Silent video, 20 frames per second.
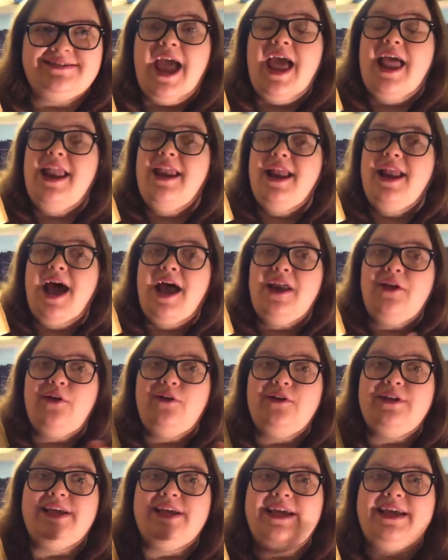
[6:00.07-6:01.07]
And not
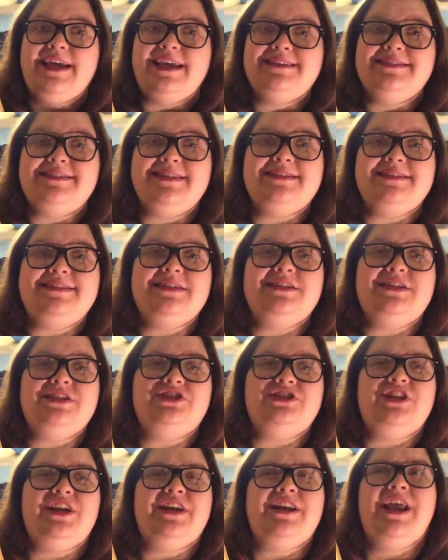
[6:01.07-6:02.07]
only is this
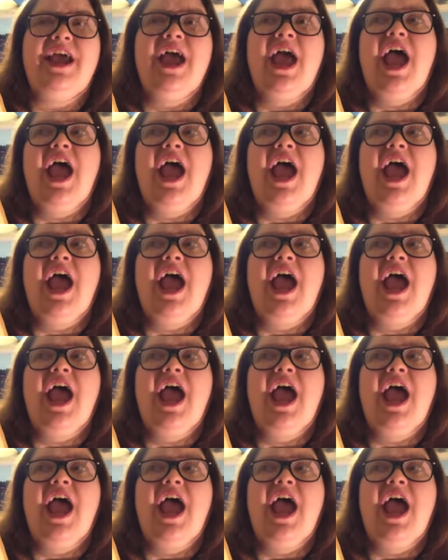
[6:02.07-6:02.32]
edition